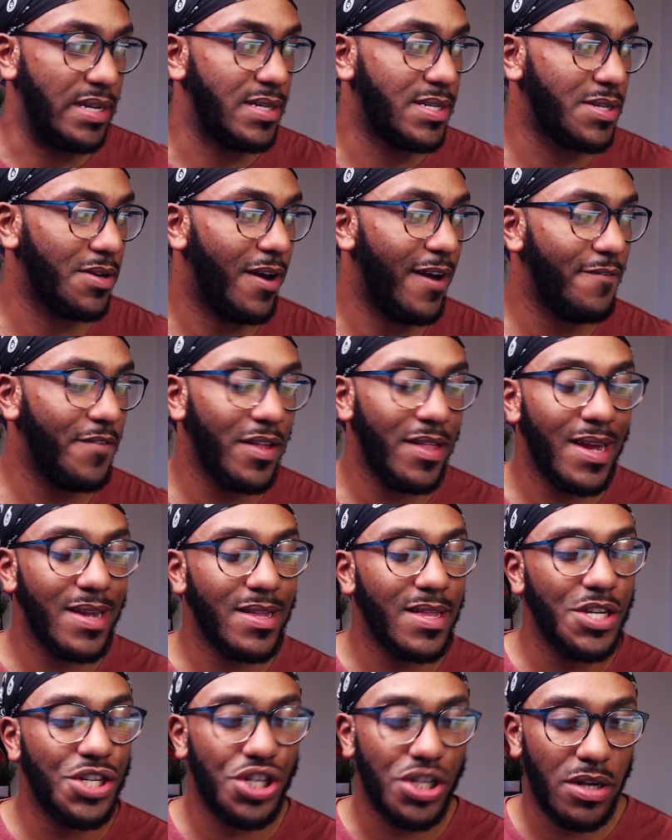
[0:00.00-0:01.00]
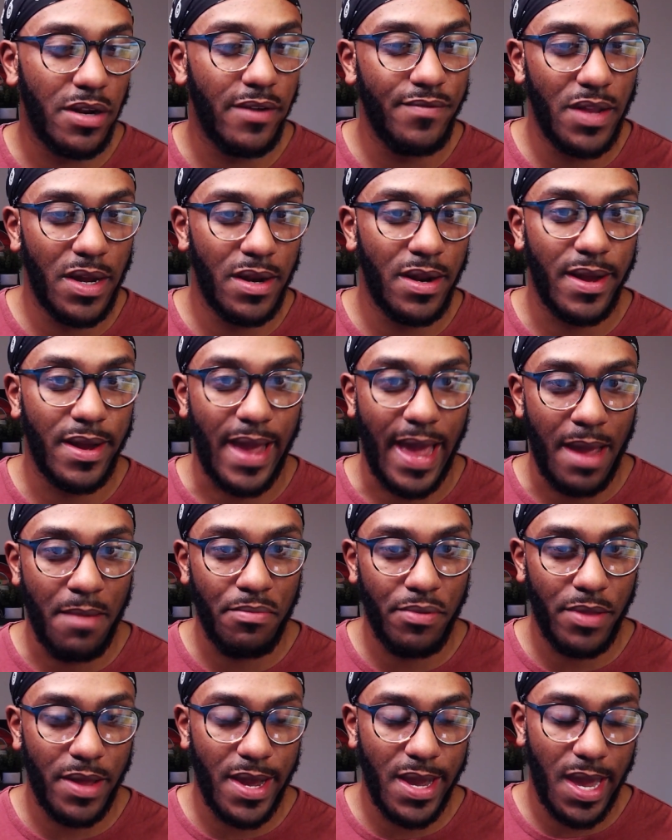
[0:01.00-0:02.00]
So I feel like they should have done a
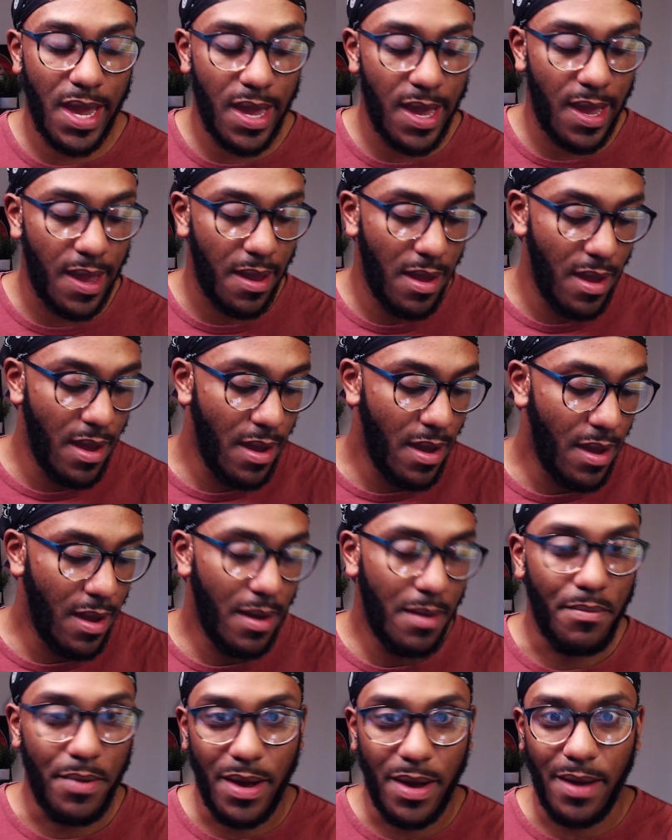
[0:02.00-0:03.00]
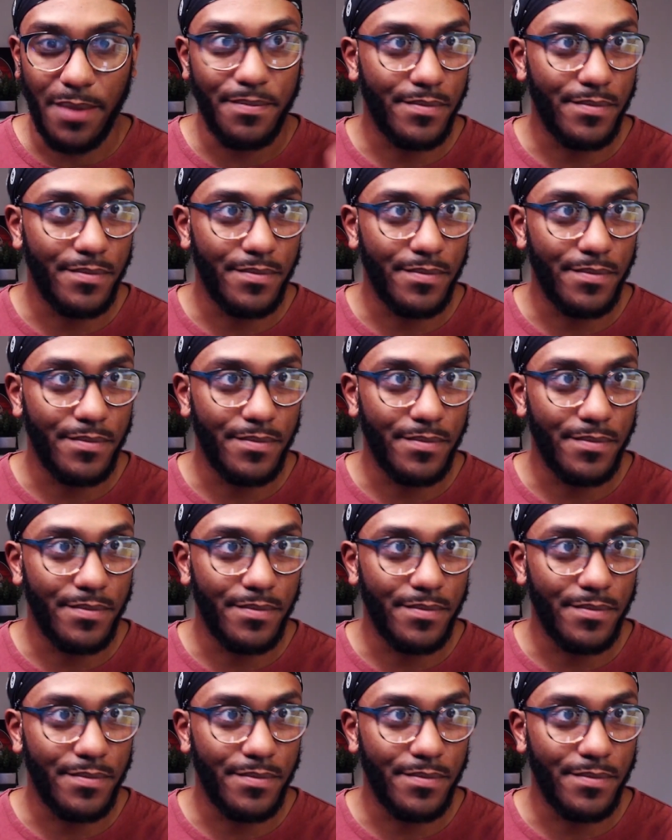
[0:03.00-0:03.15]
gameplay kit, but